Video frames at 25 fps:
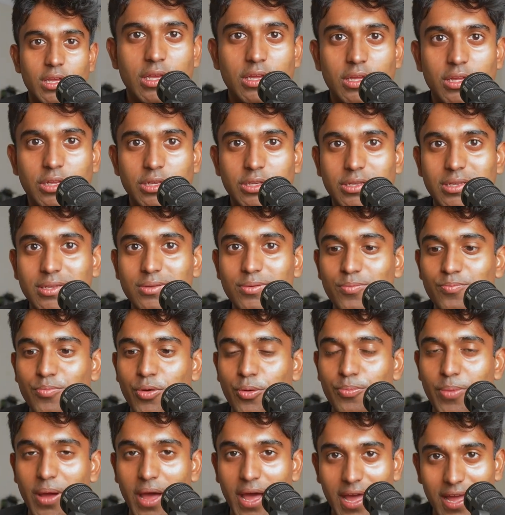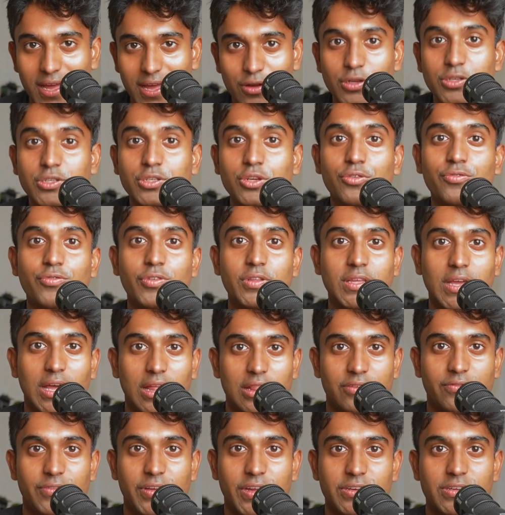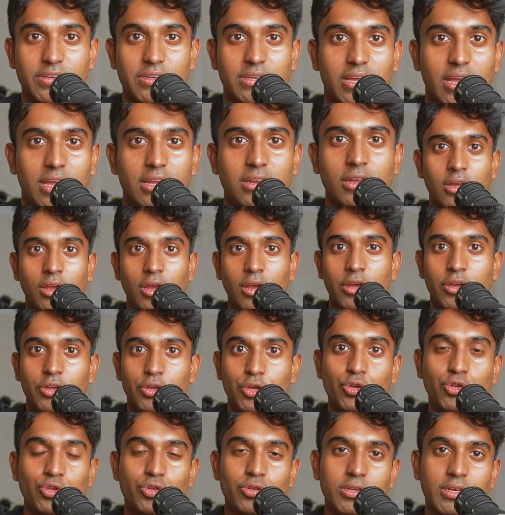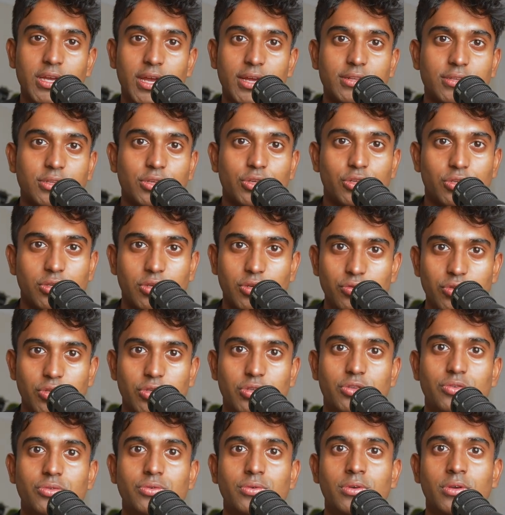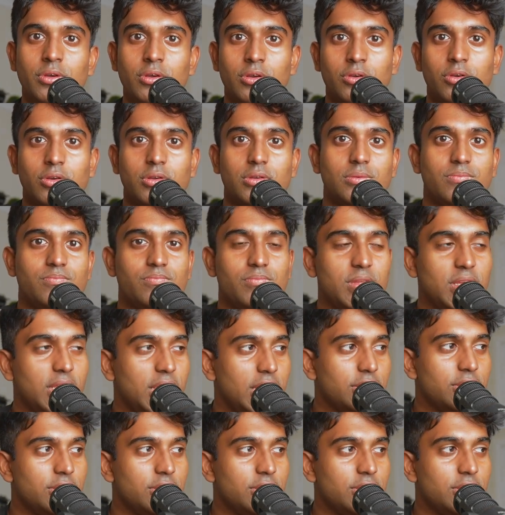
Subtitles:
to prepare yourself for the elevation gain, you should get used to either